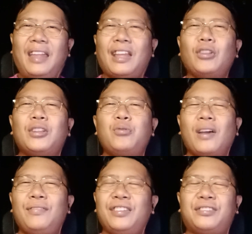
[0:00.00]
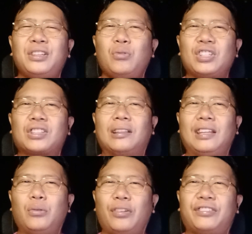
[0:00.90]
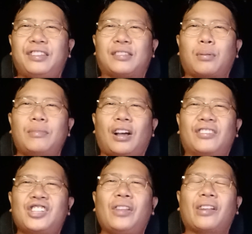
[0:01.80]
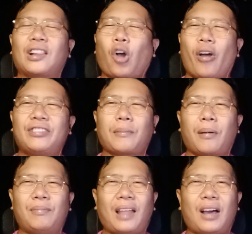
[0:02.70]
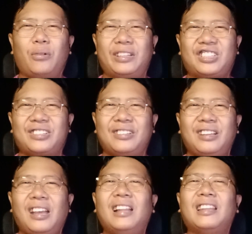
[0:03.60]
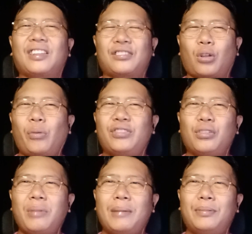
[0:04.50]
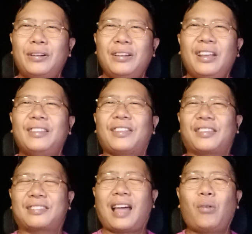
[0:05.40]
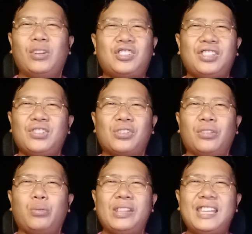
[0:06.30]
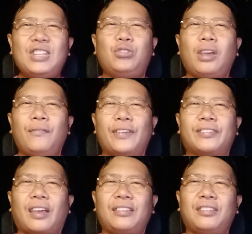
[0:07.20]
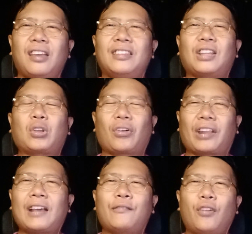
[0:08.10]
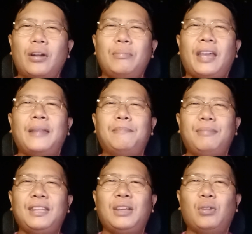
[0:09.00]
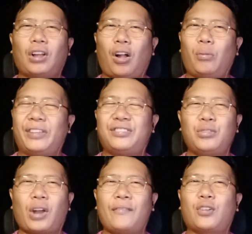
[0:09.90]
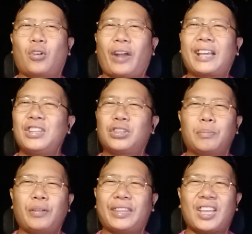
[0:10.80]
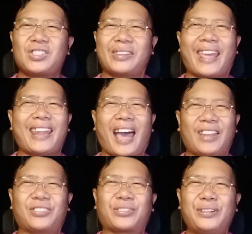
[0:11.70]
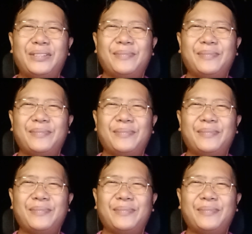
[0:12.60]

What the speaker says: Now that we have distinguished linguistics from the general concept of language, let us always remember that as language teachers, we need to emphasize that correct form and meaning will always derive correct interpretation and answer.